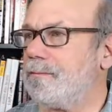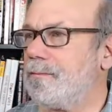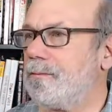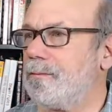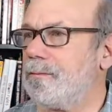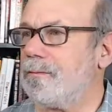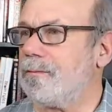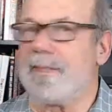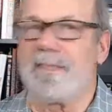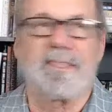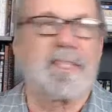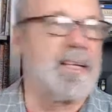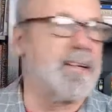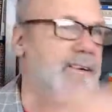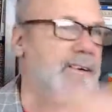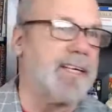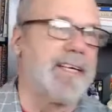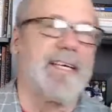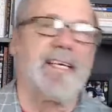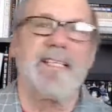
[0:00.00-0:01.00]
we send
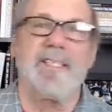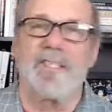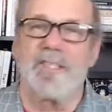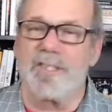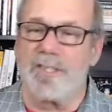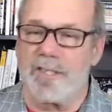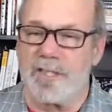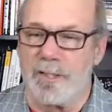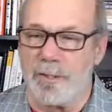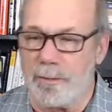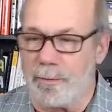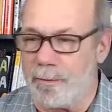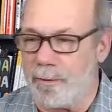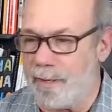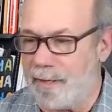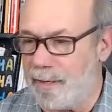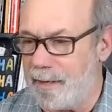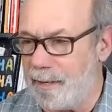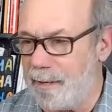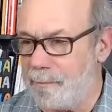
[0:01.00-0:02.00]
our kids to
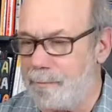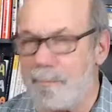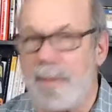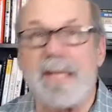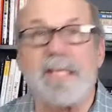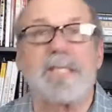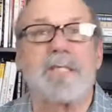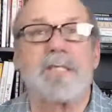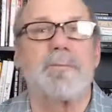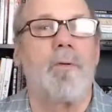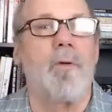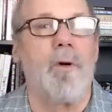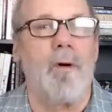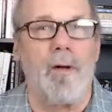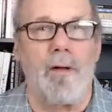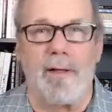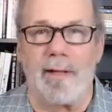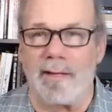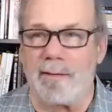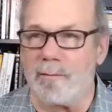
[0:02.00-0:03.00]
uh,
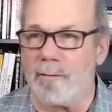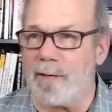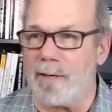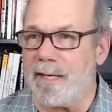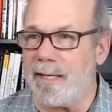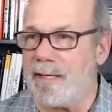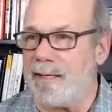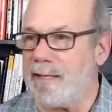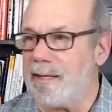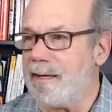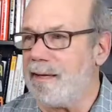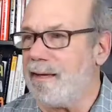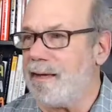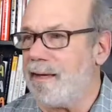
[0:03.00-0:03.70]
baseball and we